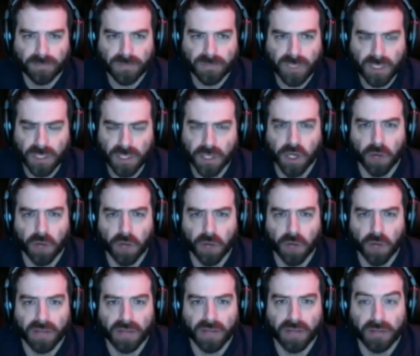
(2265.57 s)

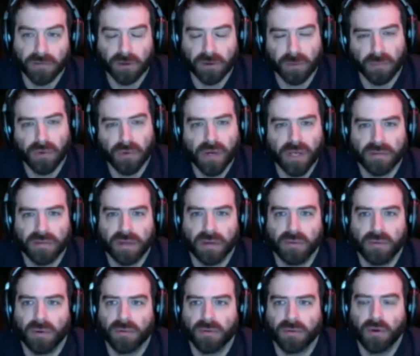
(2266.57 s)
Because at a certain point, it's like,
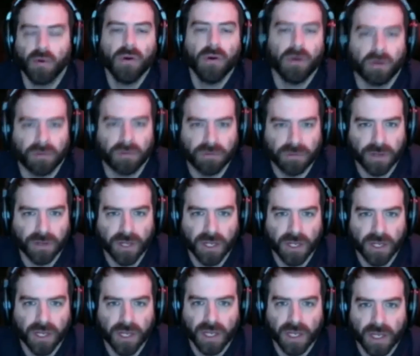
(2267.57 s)
well, of course,
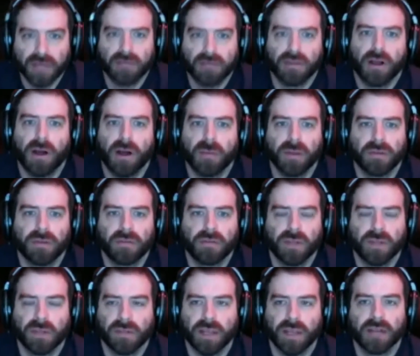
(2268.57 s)
Islam is
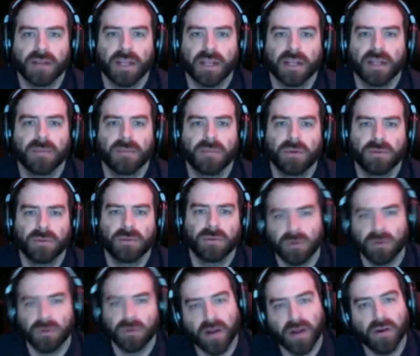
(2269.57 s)
anti-liberal, so
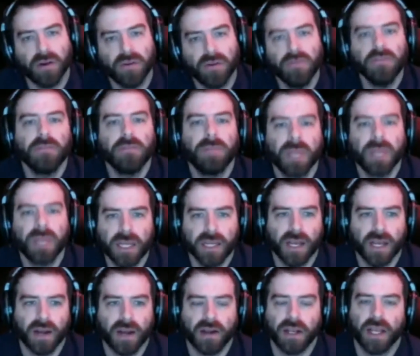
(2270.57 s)
why aren't you speaking
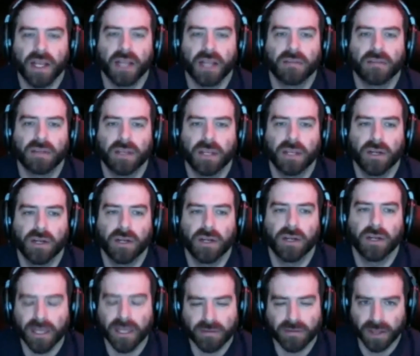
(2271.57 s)
out against it? It
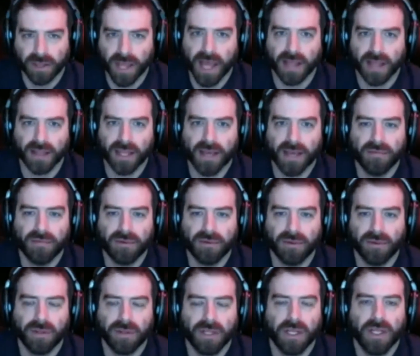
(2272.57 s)
gets to that
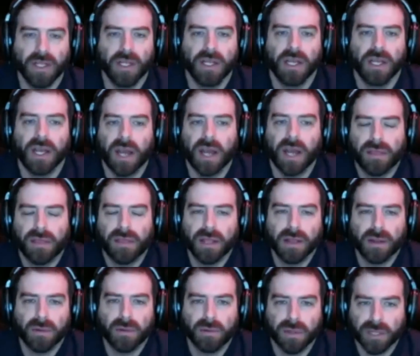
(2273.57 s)
level, and I think
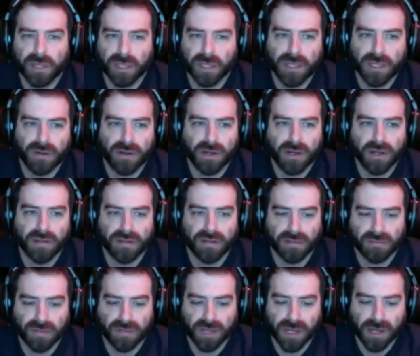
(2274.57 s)
that what the neocons
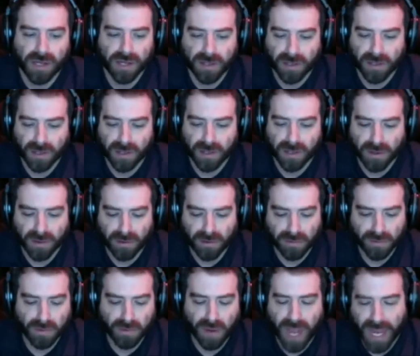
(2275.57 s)
have done and
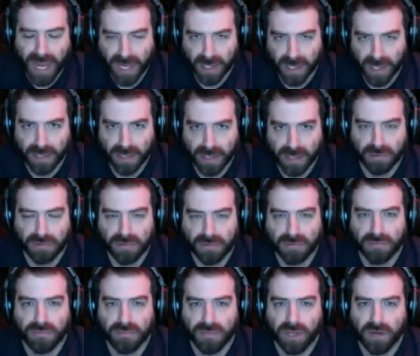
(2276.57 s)
through heightening those
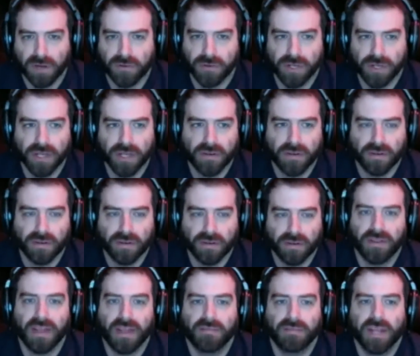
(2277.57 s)
contradictions is
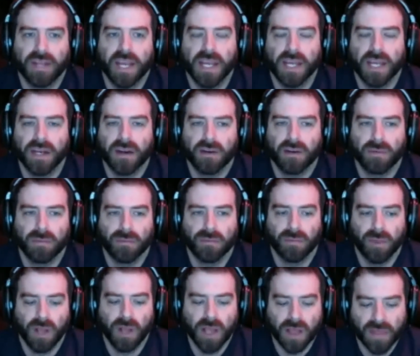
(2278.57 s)
they've taken it
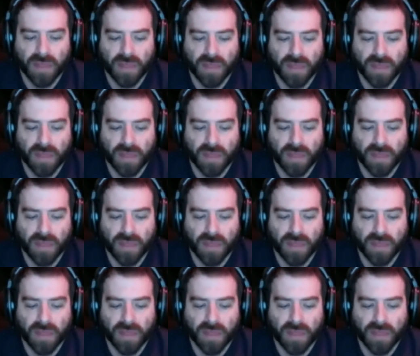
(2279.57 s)
that